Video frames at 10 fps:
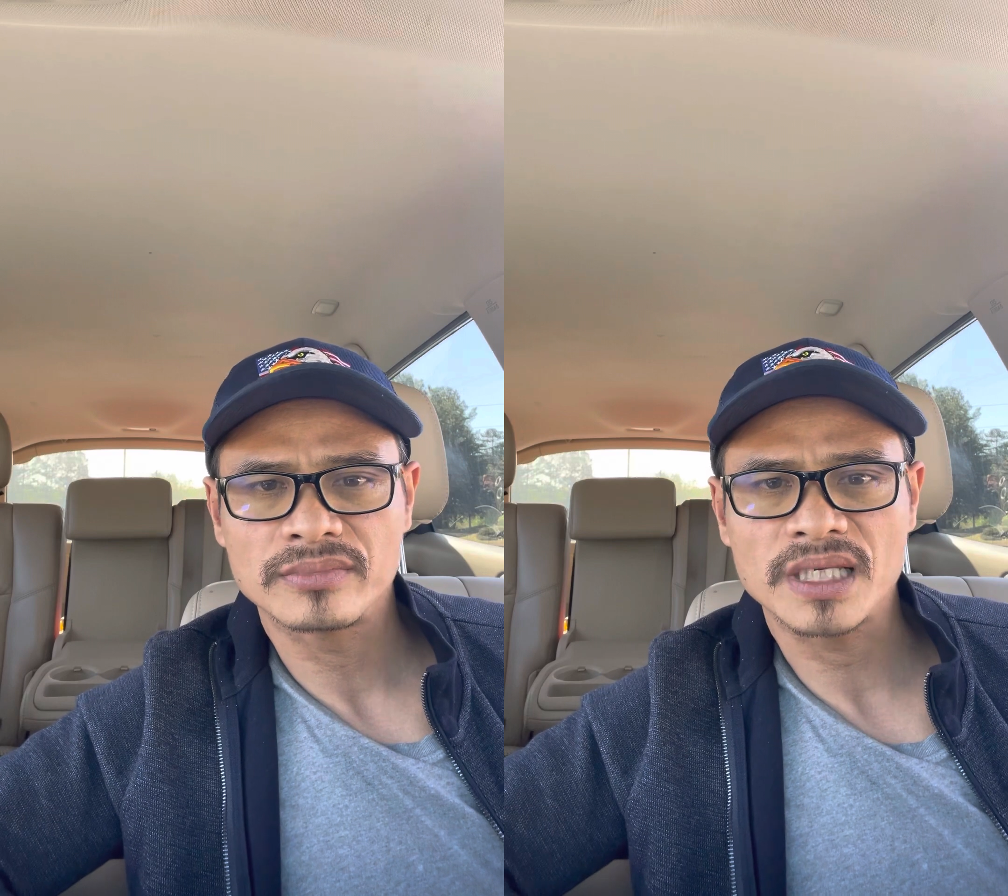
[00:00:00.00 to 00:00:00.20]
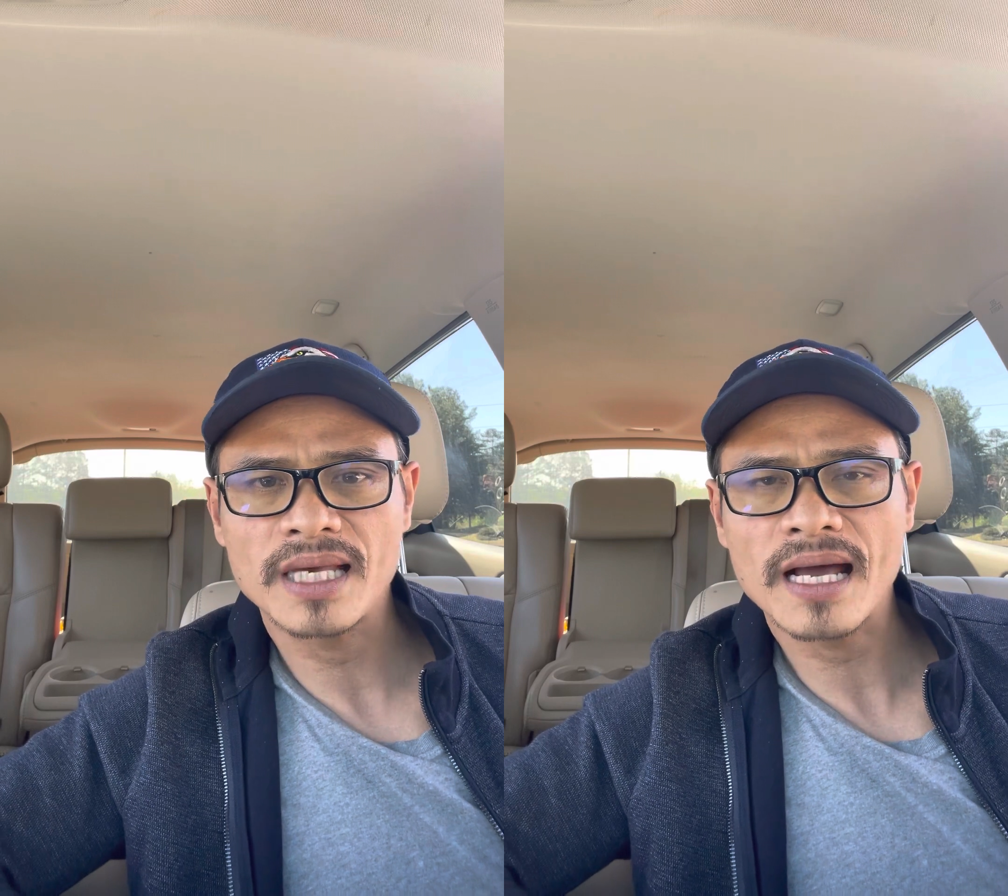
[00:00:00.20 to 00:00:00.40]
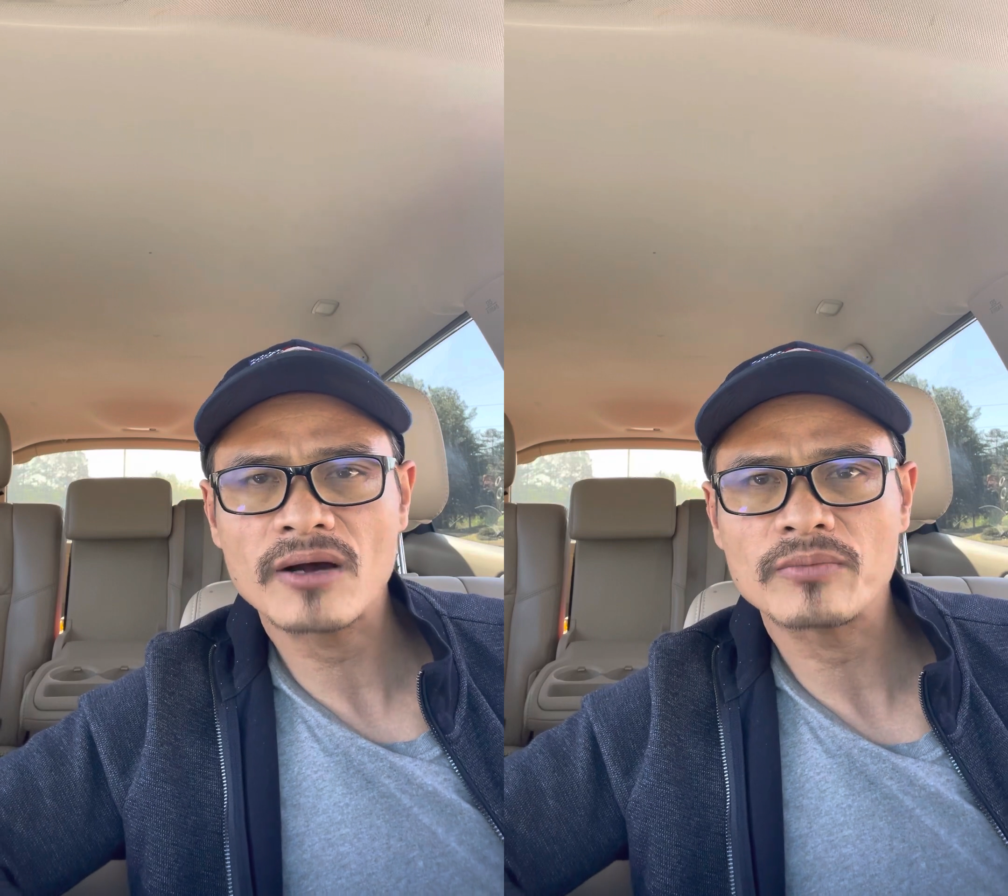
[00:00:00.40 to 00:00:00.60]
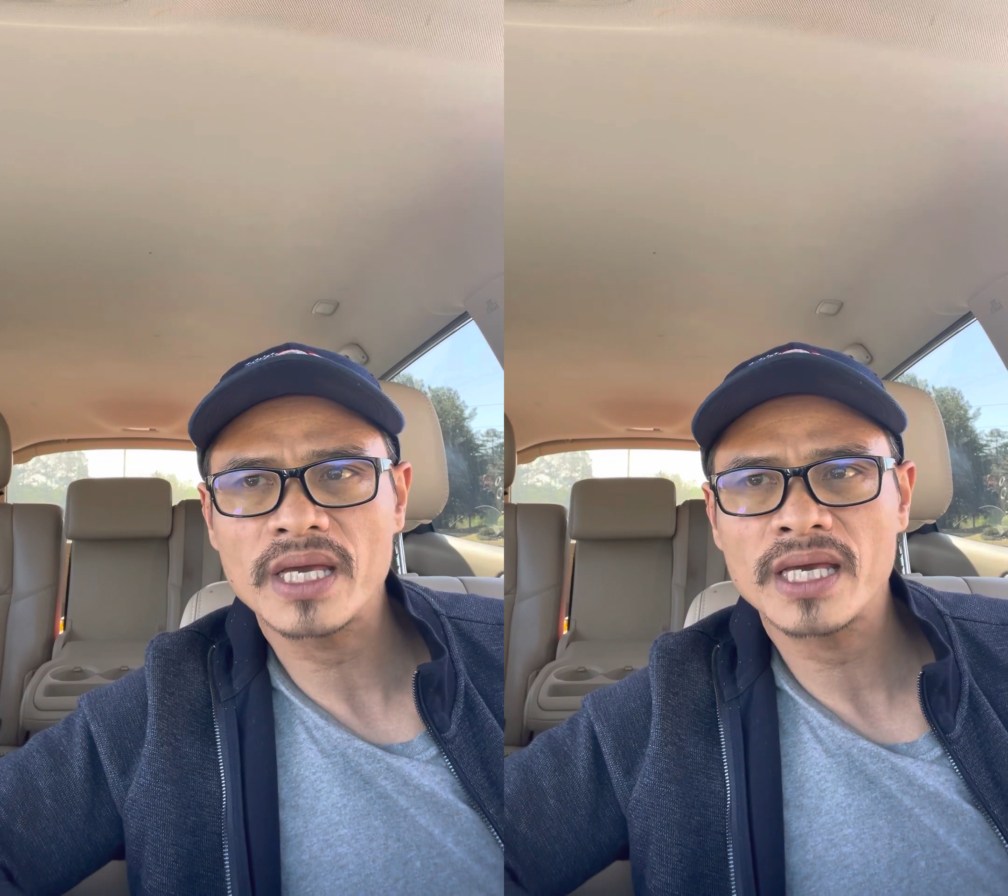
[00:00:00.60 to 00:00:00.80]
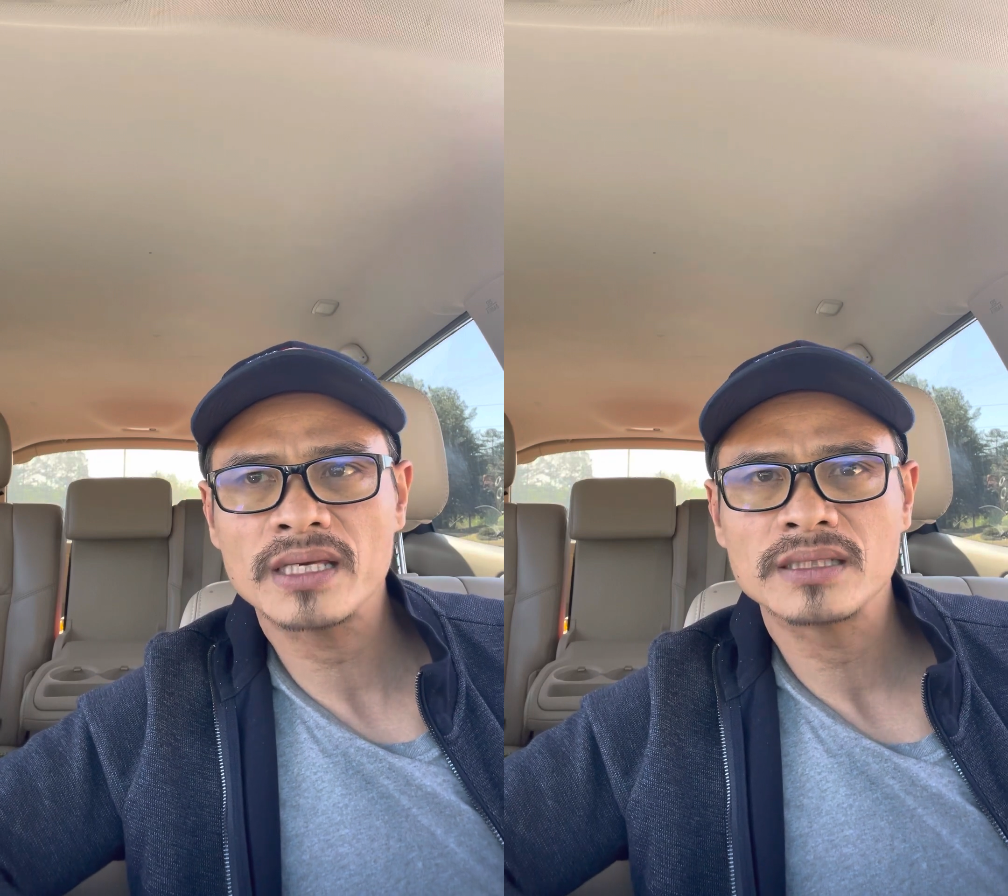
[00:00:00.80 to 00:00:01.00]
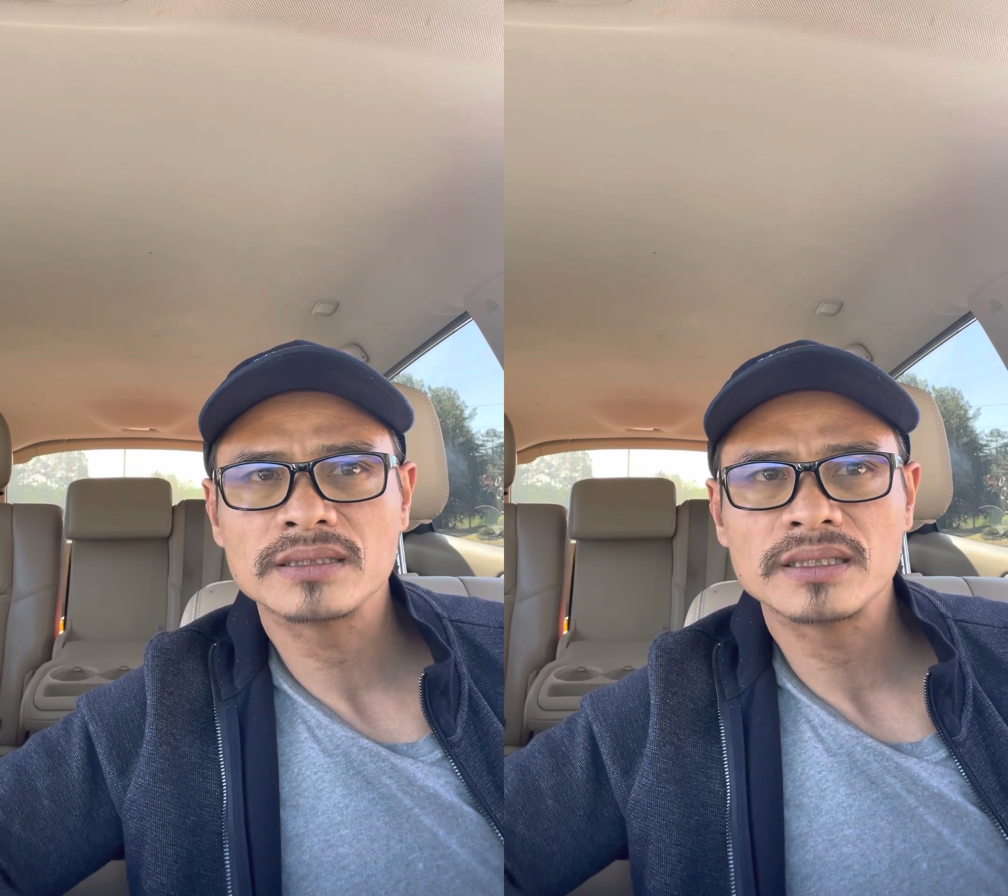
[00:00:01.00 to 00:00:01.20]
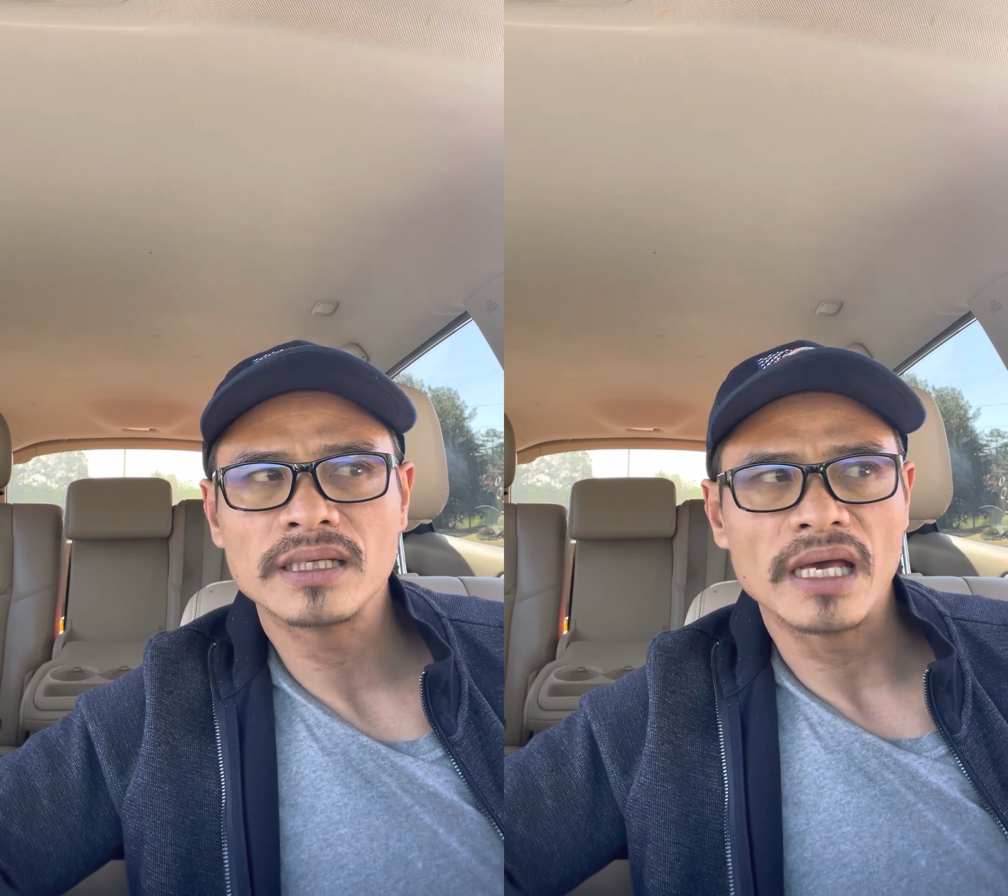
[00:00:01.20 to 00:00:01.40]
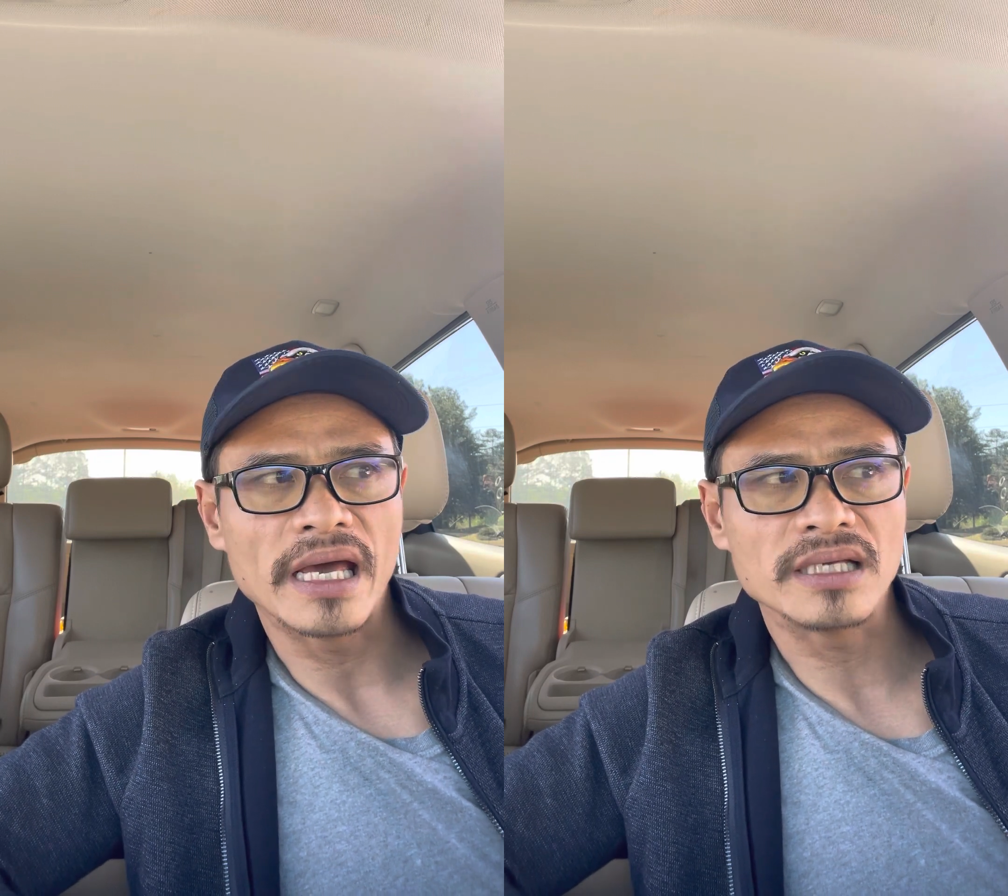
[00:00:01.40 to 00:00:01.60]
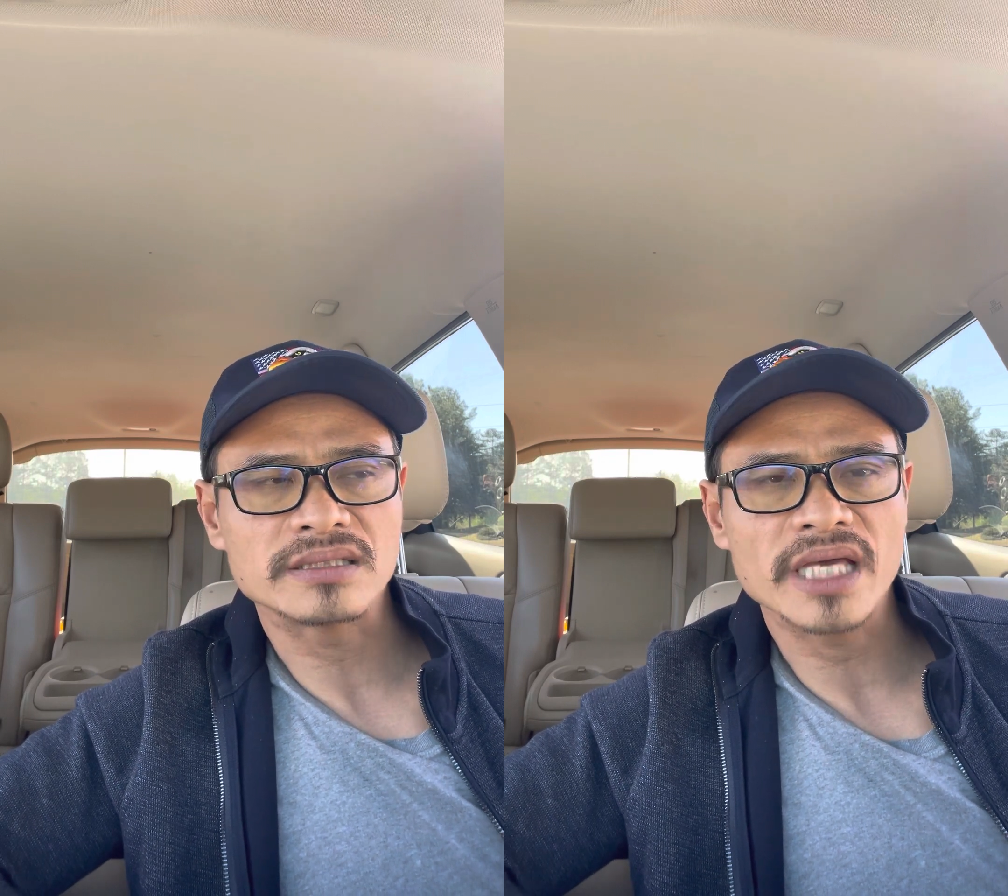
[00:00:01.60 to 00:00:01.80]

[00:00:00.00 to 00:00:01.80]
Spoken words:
Get out, man, and